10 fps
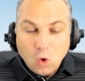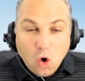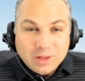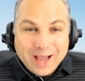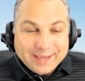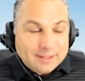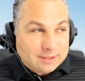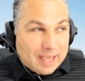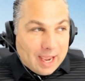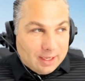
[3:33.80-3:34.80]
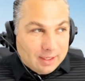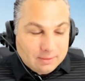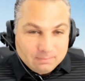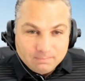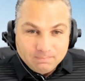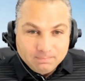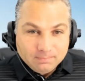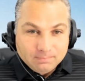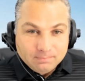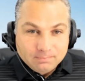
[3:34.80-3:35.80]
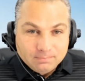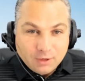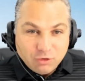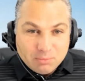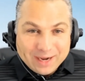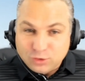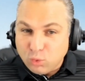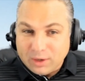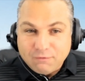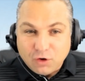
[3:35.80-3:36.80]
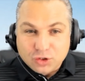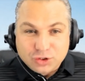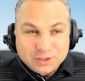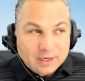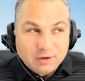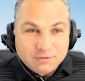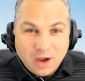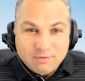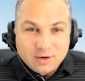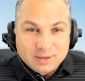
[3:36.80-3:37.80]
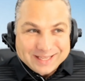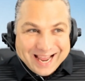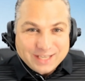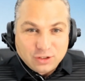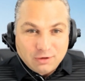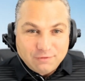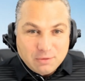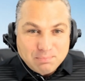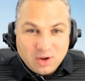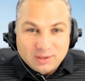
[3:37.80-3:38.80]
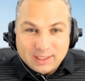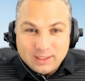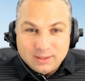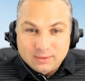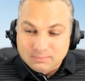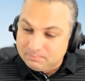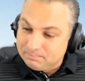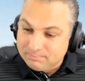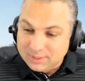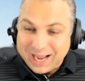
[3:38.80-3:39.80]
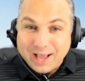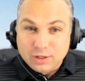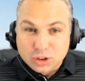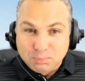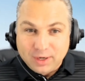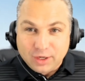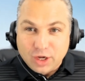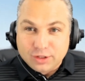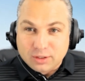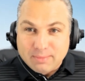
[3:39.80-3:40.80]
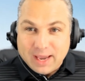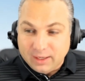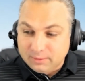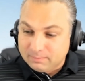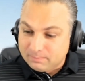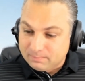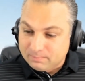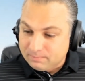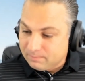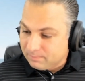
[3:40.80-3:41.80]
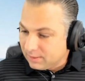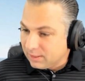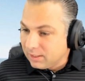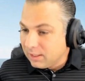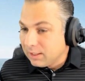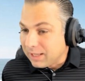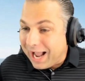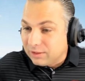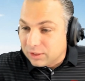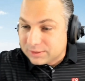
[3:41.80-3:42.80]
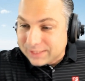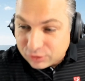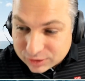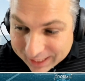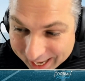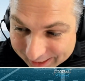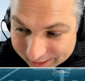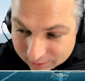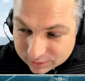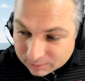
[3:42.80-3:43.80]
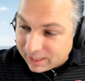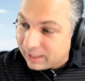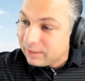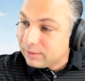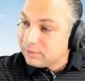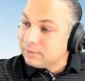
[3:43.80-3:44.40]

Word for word: All I can say for my 21st year of covering the National Football League, guy looks pretty good to me. Guy looks outstanding to me.